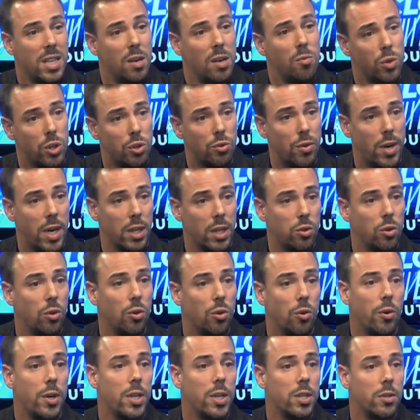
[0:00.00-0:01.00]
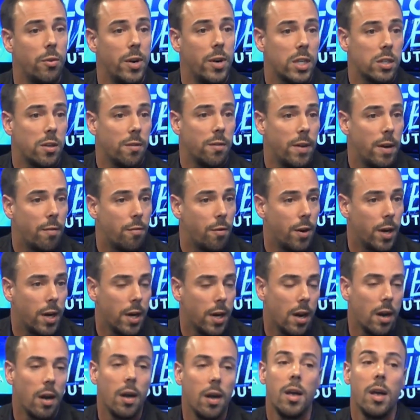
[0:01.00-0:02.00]
And then we're trying to grow in the rest of
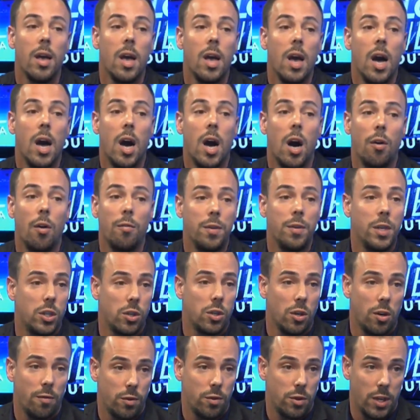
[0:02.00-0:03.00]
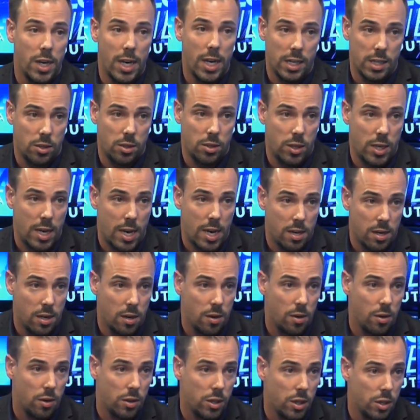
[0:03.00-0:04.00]
Africa. Our vision over the next
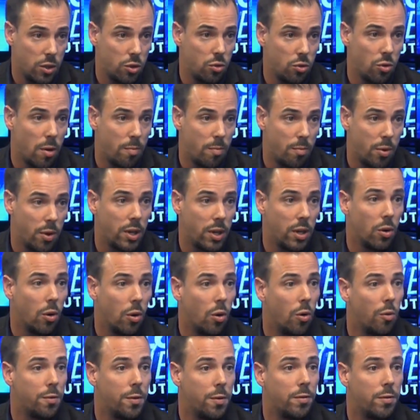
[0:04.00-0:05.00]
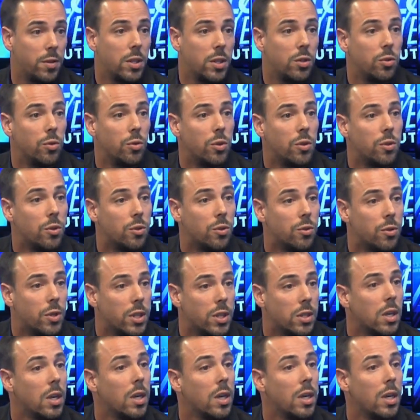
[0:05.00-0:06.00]
10 years is to open in all 52
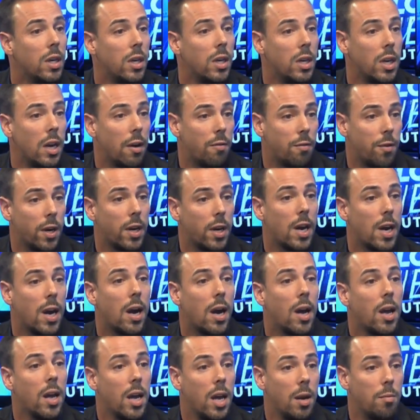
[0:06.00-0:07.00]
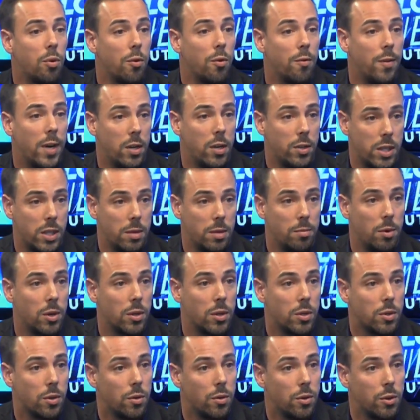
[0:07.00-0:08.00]
countries in Africa and provide a
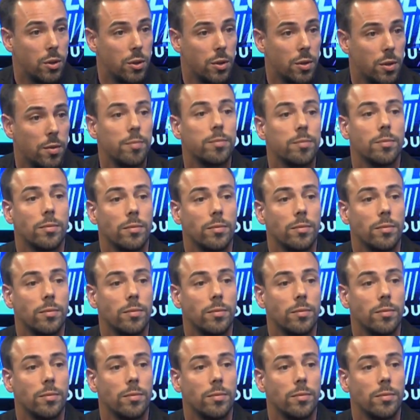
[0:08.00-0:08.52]
similar solution.